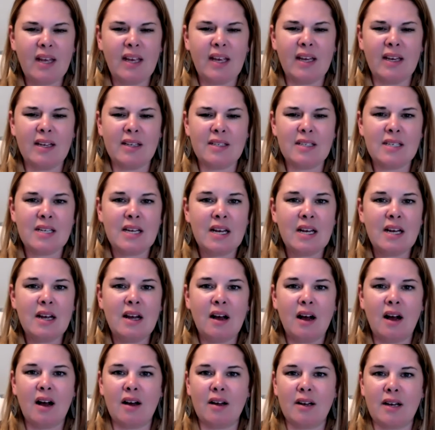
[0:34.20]
And
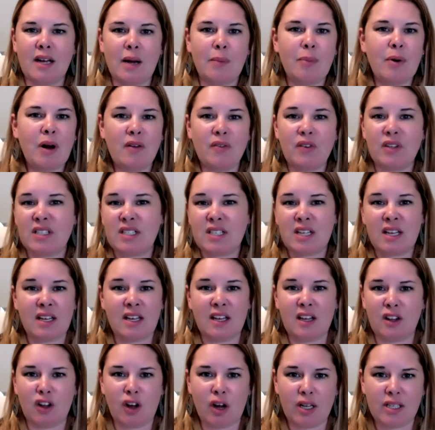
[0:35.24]
nonprofits can
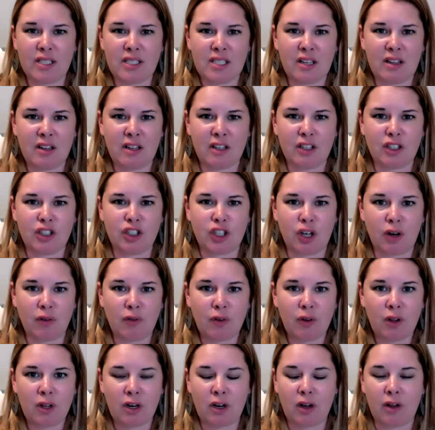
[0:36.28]
get lost in the
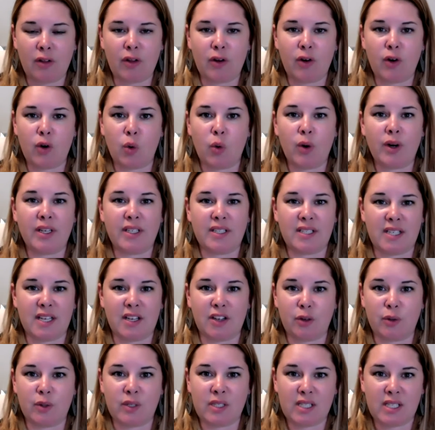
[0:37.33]
shuffle and all the noise that
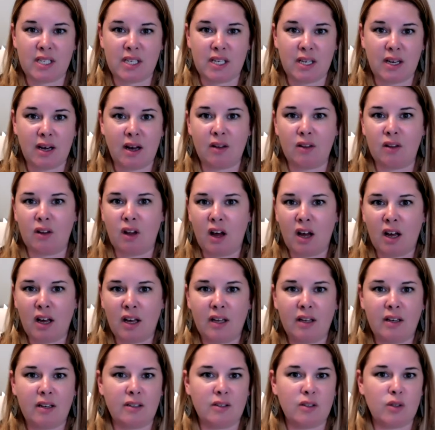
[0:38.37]
you see
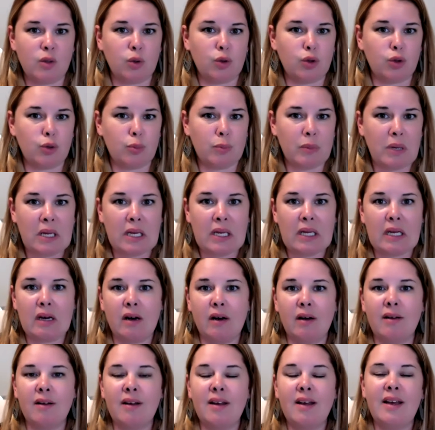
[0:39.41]
online and social
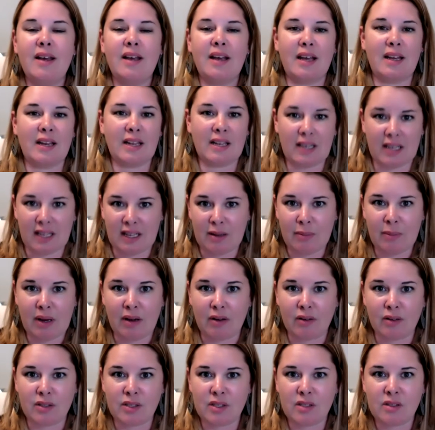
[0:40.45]
media and in
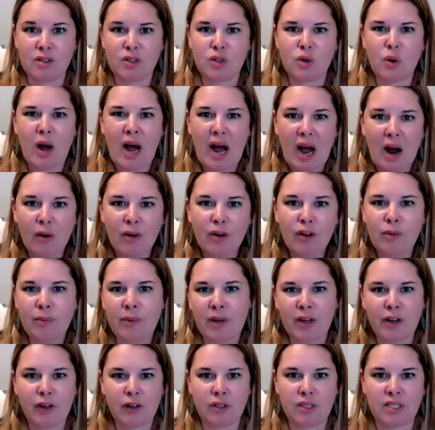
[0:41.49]
emails. So how do you
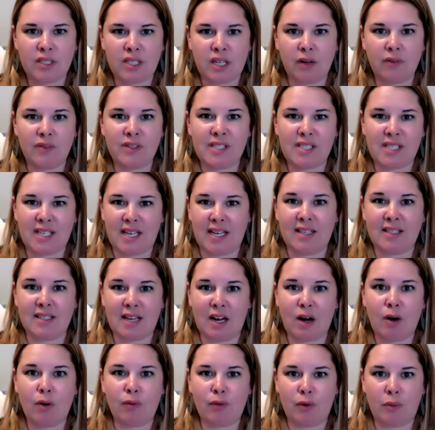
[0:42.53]
make yourself stand
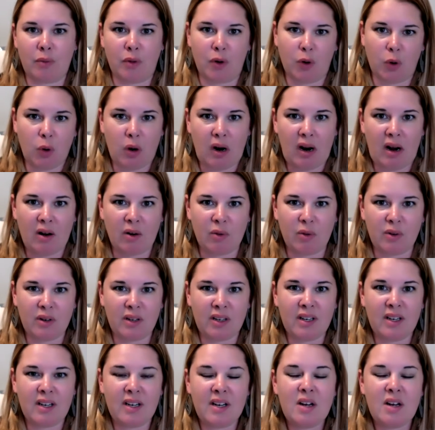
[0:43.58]
out from the crowd?